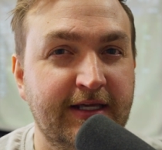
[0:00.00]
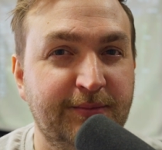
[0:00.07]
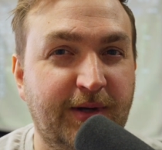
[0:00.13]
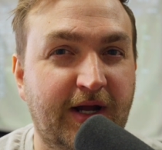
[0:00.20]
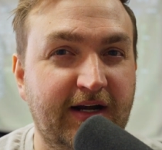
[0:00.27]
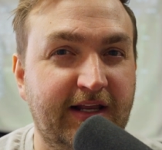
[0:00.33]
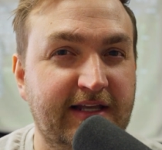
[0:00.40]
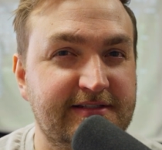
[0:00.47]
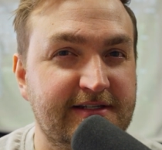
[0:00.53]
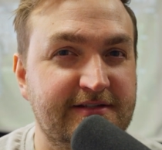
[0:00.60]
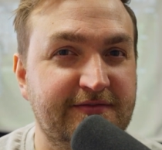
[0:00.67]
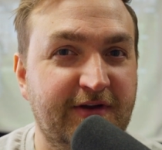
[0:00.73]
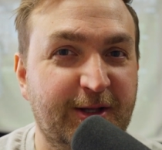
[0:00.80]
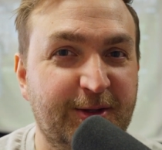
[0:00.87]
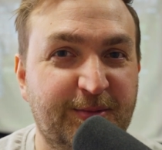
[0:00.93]
Podcast is
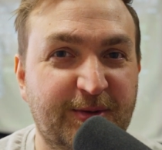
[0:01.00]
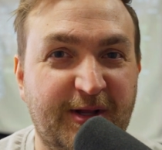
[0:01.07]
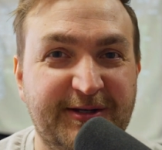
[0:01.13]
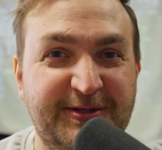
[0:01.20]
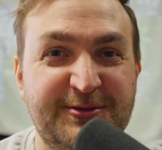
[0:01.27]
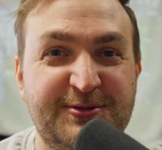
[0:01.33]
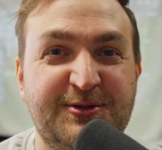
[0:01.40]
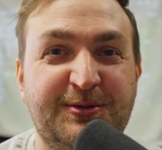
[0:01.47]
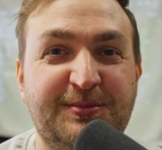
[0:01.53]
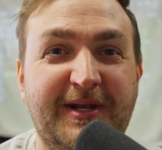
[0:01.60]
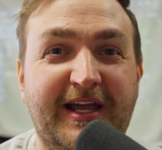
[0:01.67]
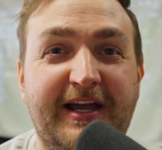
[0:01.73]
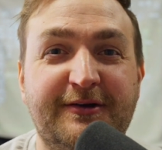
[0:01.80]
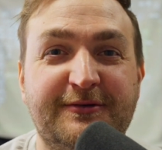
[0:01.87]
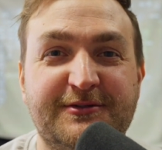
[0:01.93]
available on YouTube
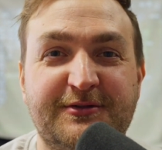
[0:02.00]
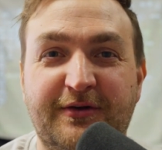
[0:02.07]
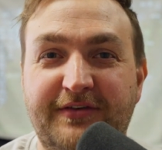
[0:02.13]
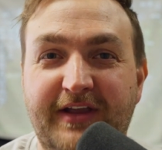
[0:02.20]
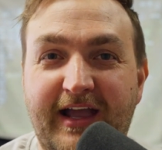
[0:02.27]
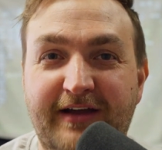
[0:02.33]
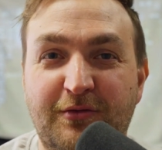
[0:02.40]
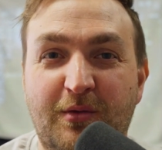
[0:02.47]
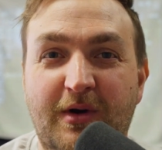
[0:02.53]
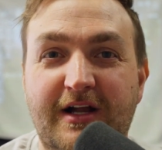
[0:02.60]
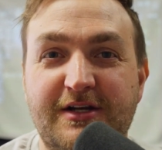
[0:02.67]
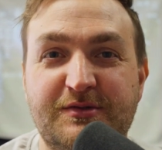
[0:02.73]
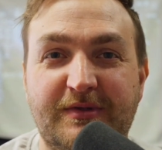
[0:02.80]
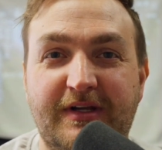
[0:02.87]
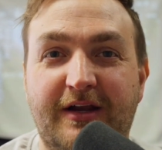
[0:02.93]
now, so if you haven't
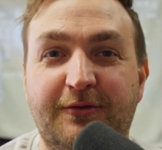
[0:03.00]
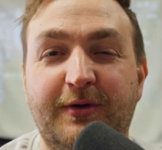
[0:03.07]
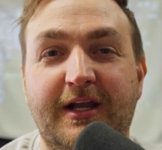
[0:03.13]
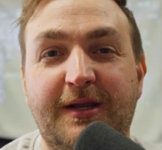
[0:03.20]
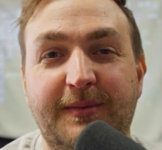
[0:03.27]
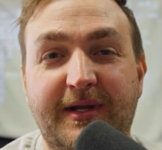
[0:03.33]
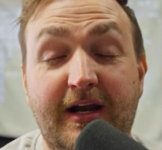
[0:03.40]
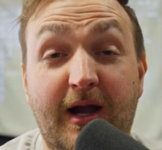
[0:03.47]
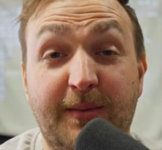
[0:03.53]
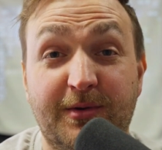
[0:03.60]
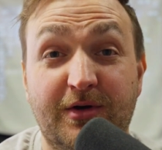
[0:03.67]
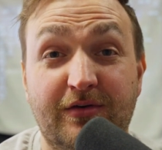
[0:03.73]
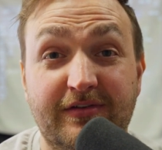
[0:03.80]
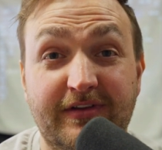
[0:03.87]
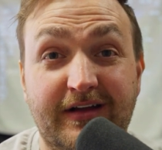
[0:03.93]
watched one, I'd recommend
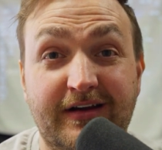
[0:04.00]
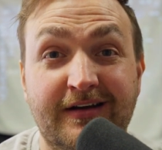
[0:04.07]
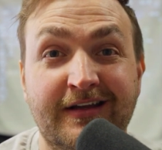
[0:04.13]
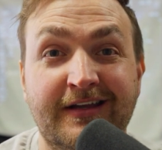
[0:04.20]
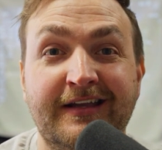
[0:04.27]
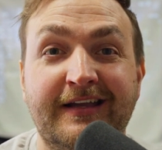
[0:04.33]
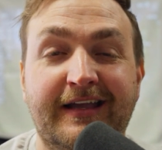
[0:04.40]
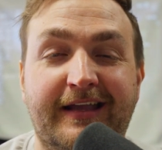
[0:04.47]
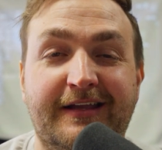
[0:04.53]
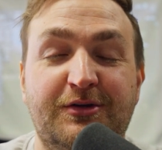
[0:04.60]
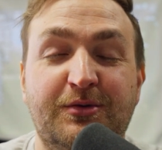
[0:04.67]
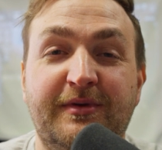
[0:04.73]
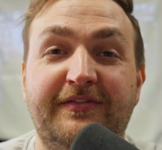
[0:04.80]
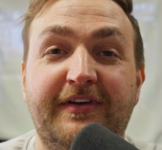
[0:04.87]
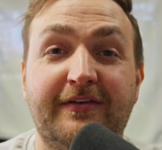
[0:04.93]
hopping over there and
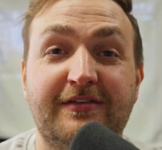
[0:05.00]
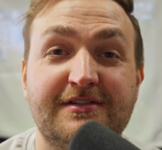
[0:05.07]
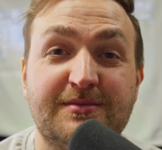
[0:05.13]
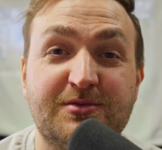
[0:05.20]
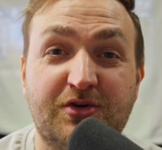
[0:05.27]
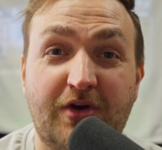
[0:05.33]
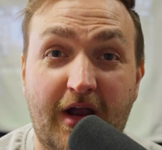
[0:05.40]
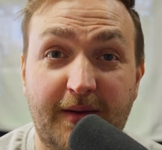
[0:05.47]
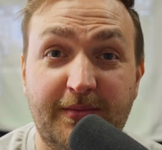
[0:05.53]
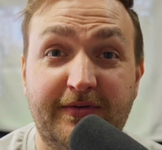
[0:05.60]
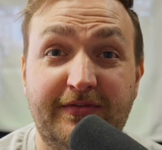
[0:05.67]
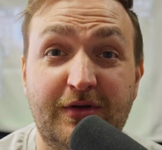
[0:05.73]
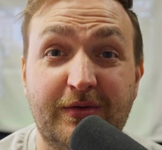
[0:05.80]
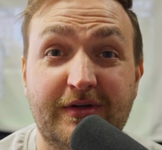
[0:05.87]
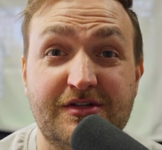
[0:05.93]
do me a favor, subscribe
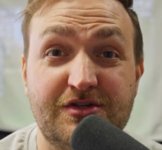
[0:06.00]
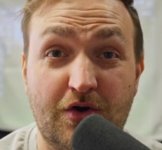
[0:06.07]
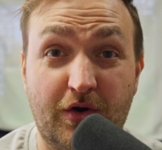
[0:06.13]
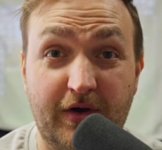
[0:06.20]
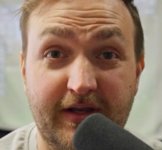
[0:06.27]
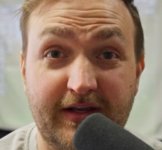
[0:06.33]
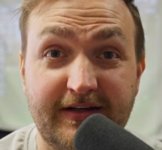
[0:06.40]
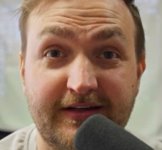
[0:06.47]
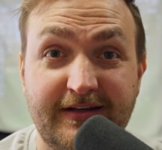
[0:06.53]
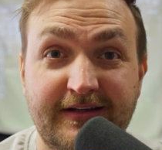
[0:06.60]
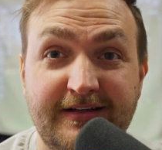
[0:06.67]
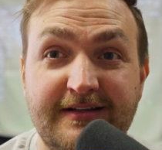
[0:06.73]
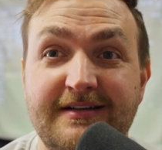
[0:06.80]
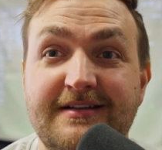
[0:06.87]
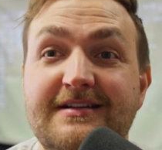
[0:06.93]
if you enjoy it.
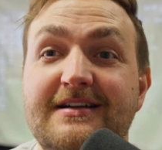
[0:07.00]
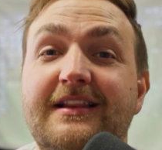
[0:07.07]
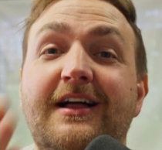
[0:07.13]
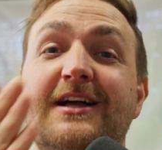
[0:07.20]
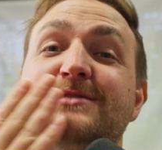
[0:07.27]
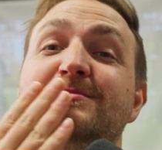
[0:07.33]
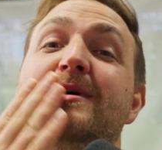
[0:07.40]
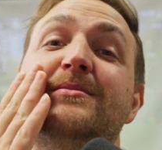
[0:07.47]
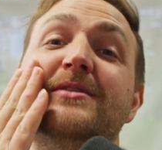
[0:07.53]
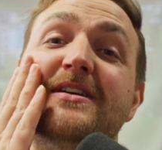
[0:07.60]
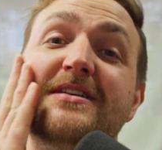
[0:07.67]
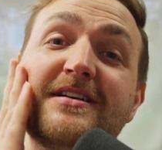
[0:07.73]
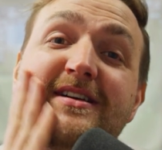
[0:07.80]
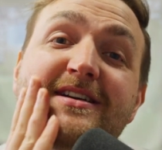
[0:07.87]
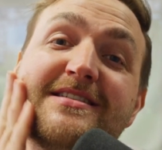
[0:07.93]
I lost my
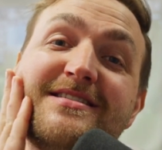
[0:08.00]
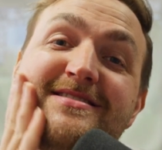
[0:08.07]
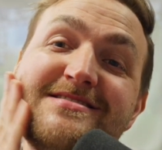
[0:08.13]
beard.